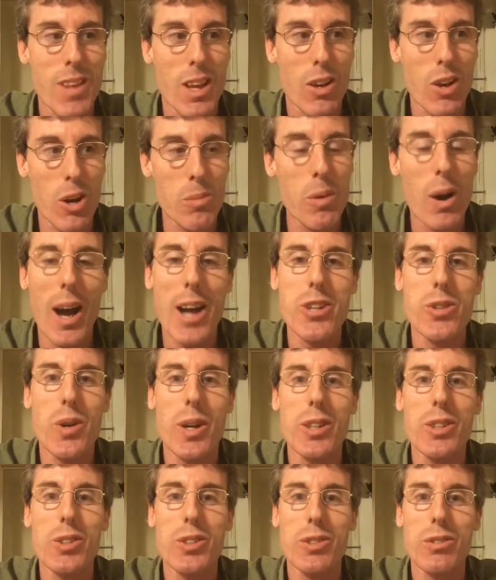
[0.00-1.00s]

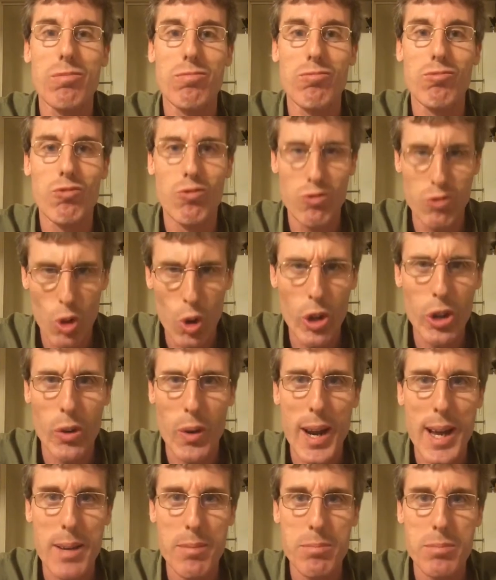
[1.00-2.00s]
Carbohydrates, 4
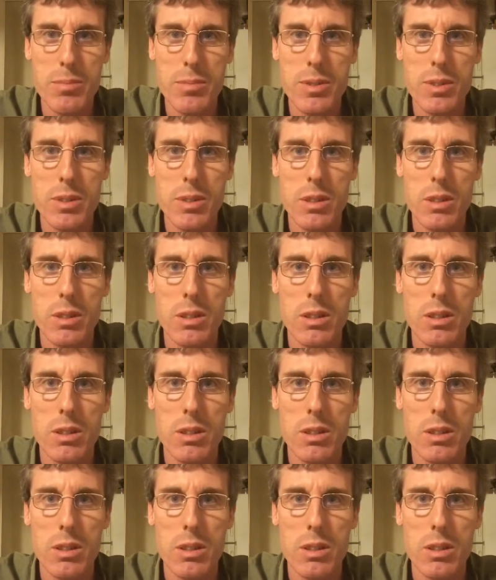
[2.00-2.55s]
grams.